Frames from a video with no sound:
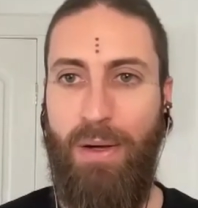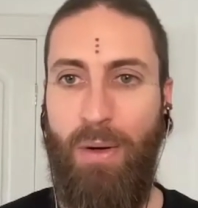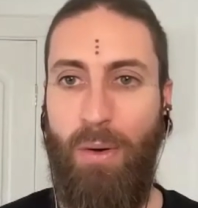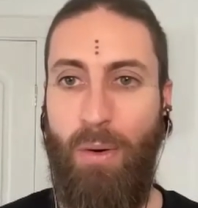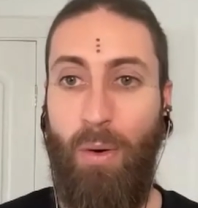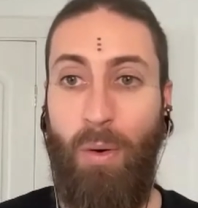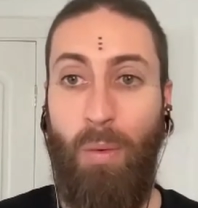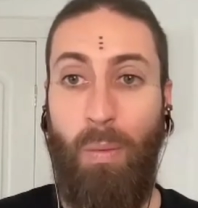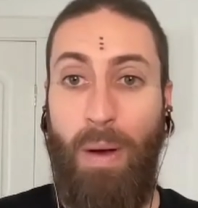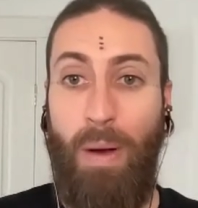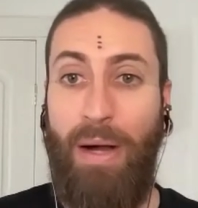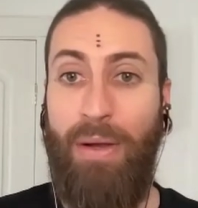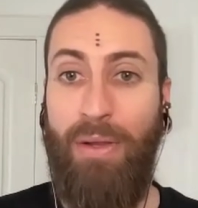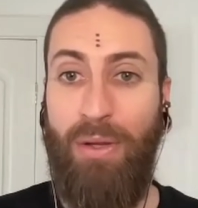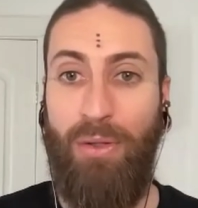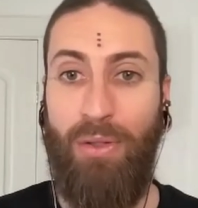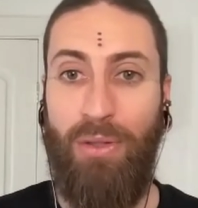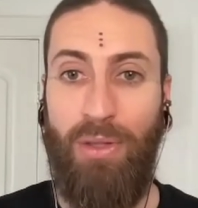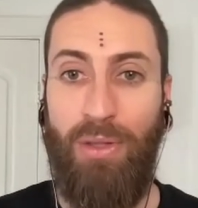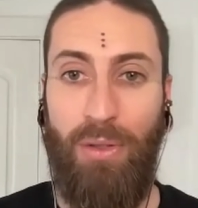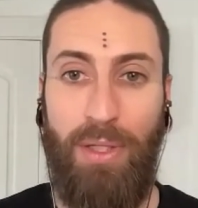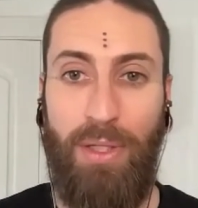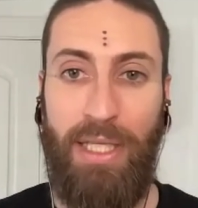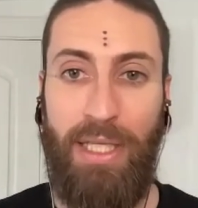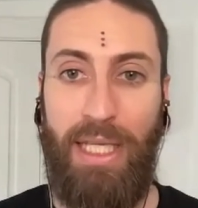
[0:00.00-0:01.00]
or while you're
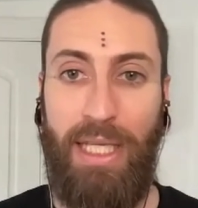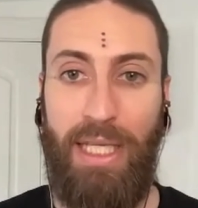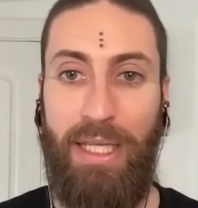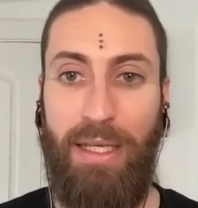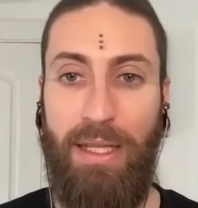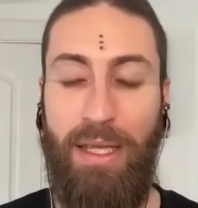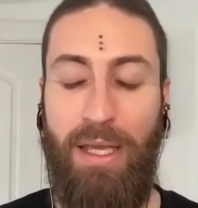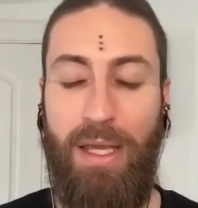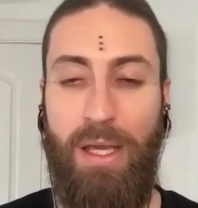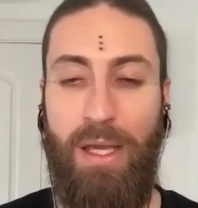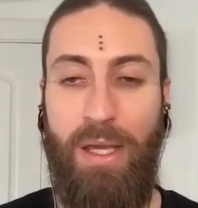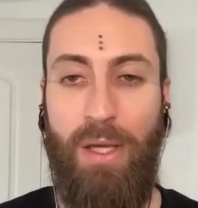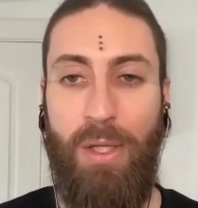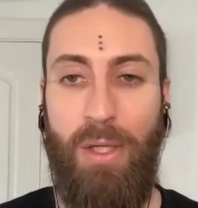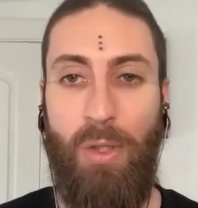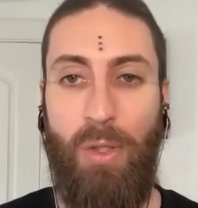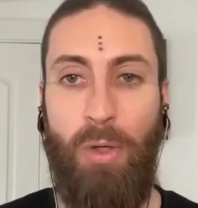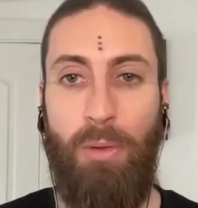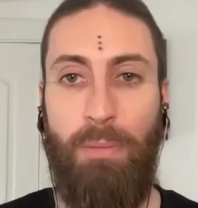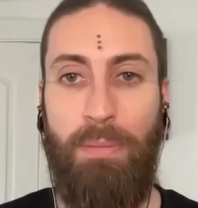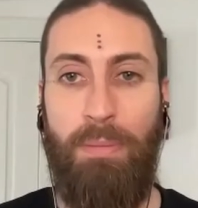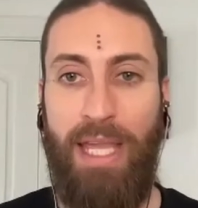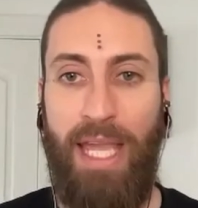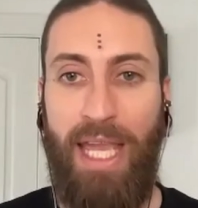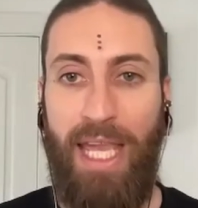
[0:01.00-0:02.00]
learning it, your
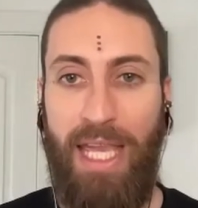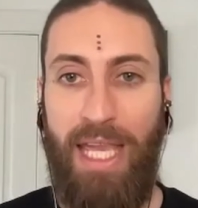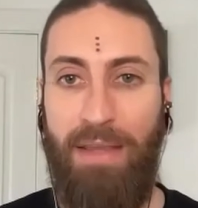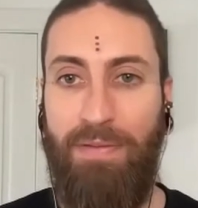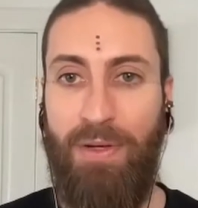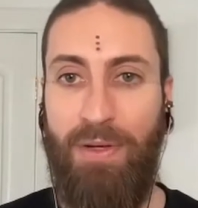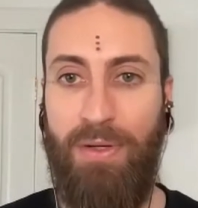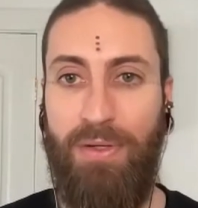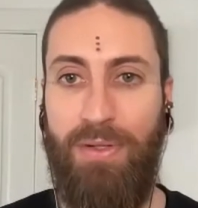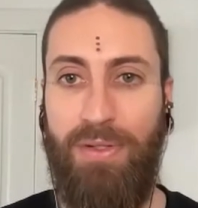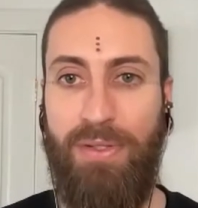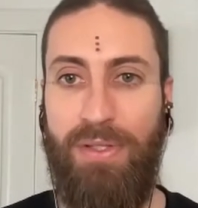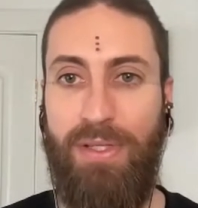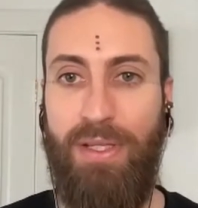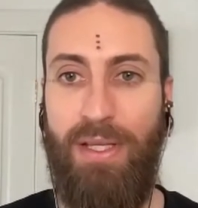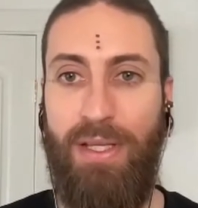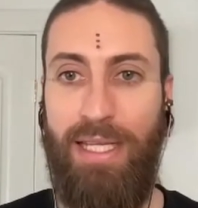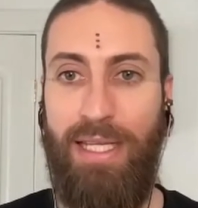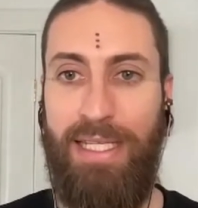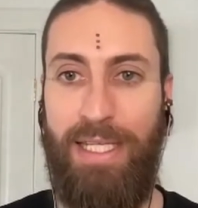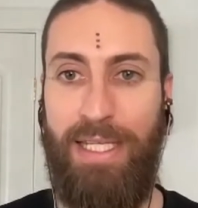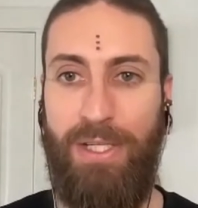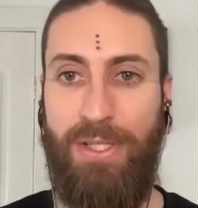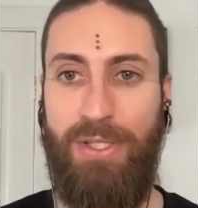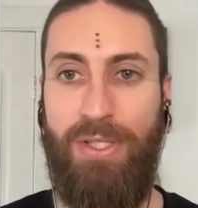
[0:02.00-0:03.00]
behaviors,
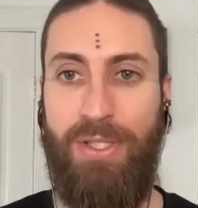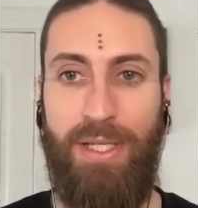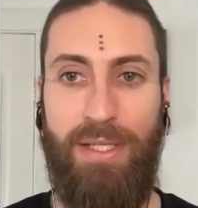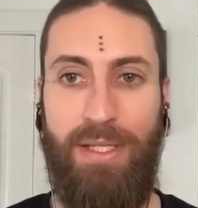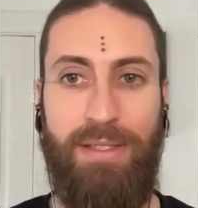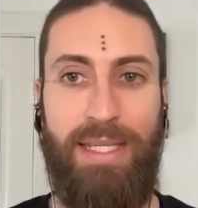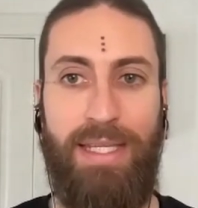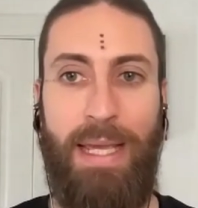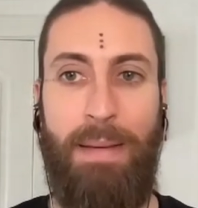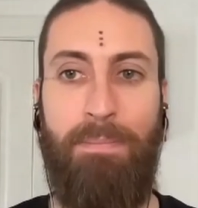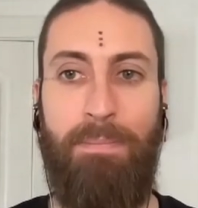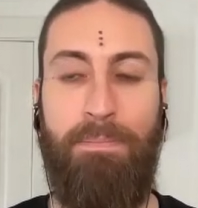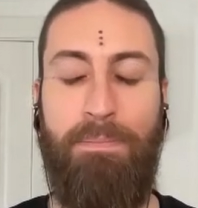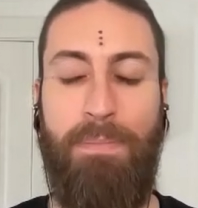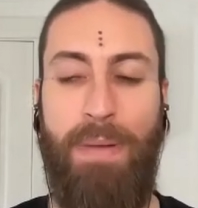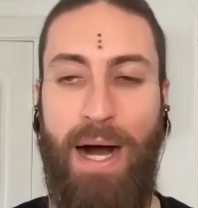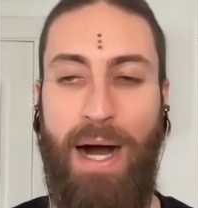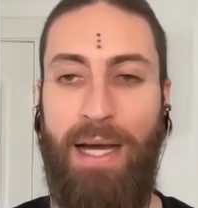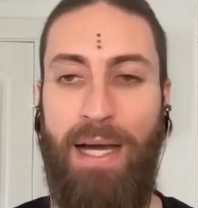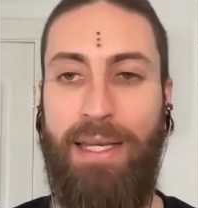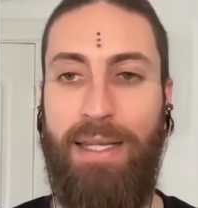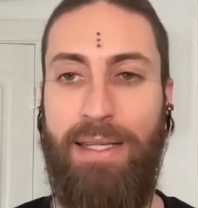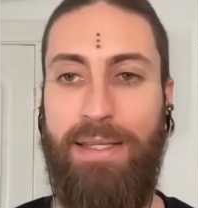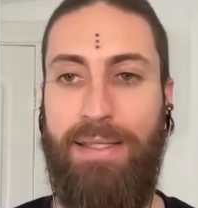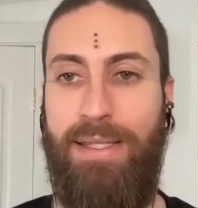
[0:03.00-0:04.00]
addictions, and
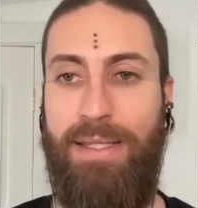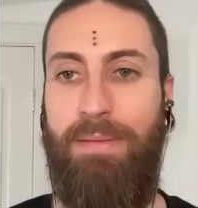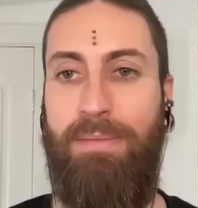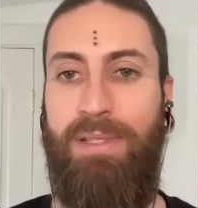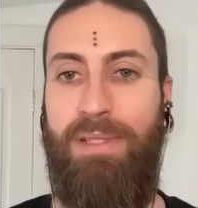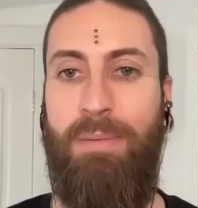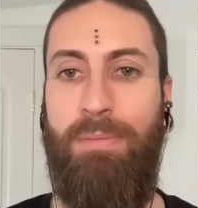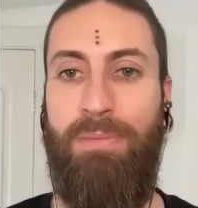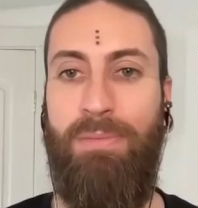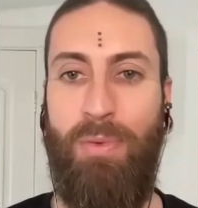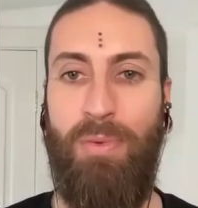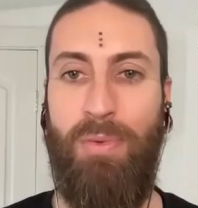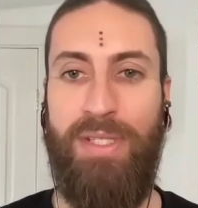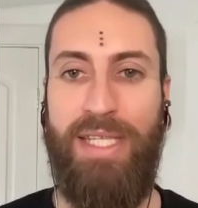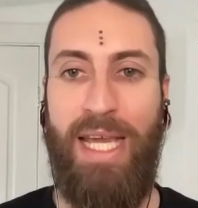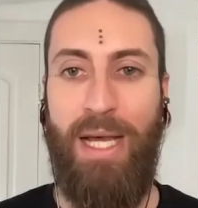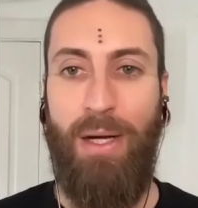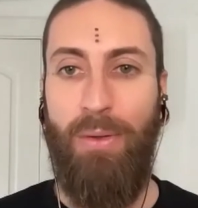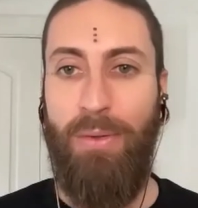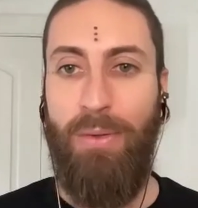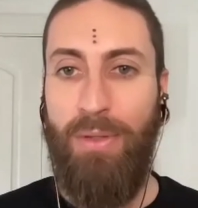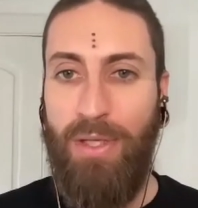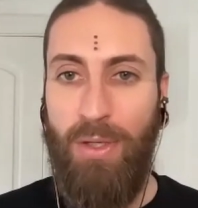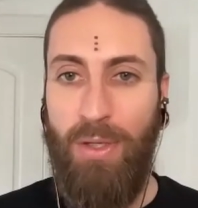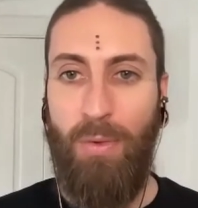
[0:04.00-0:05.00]
body symptoms will
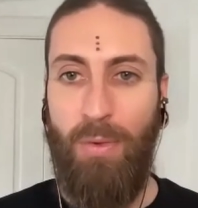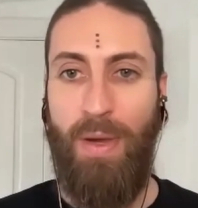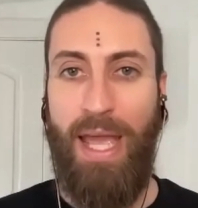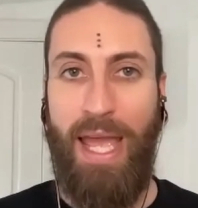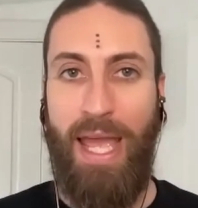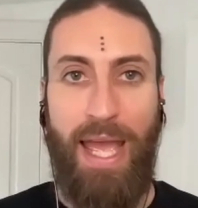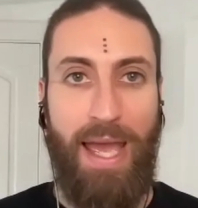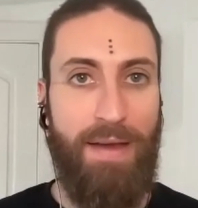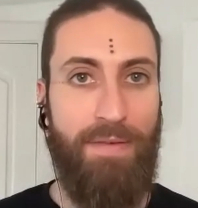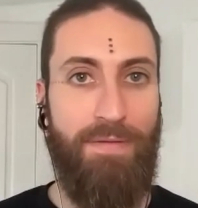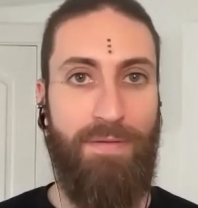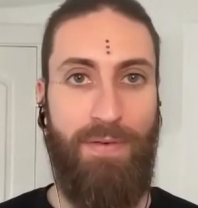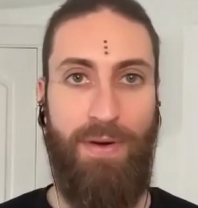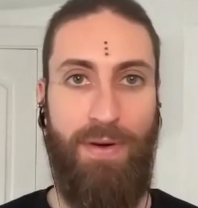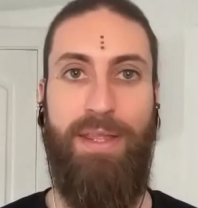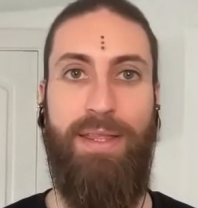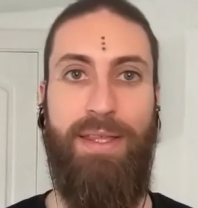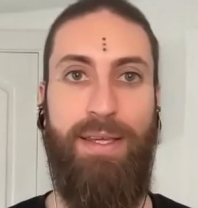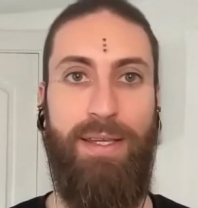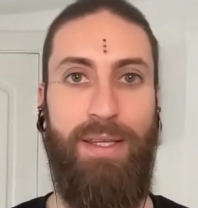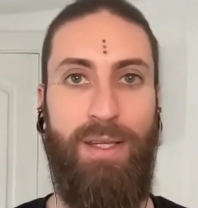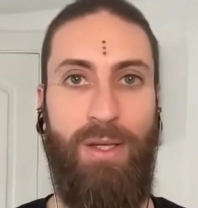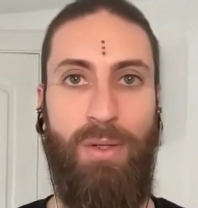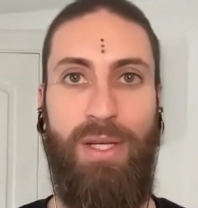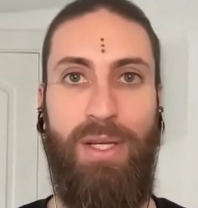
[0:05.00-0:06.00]
tell you
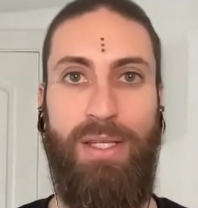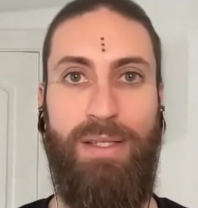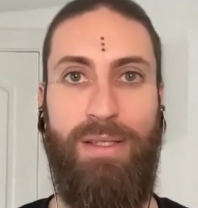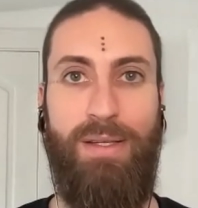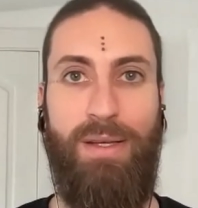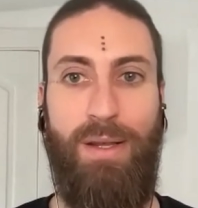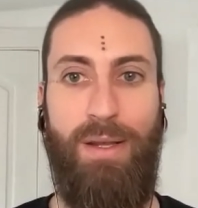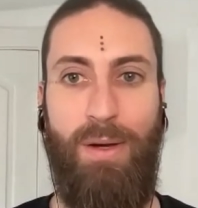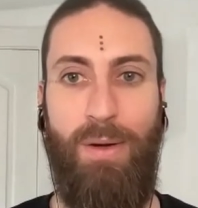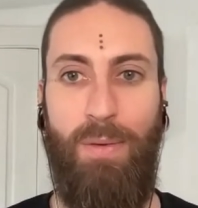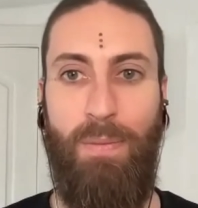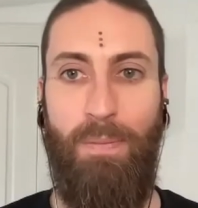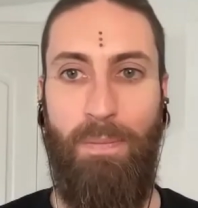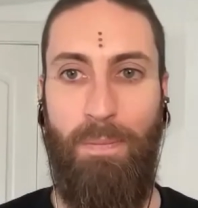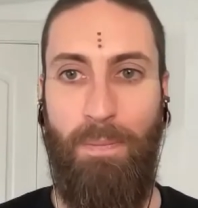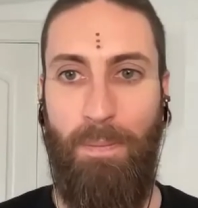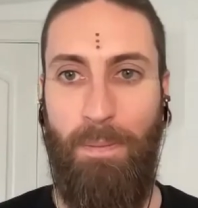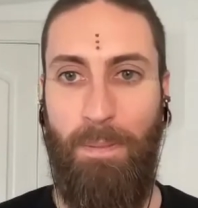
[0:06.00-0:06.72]
everything you need to know.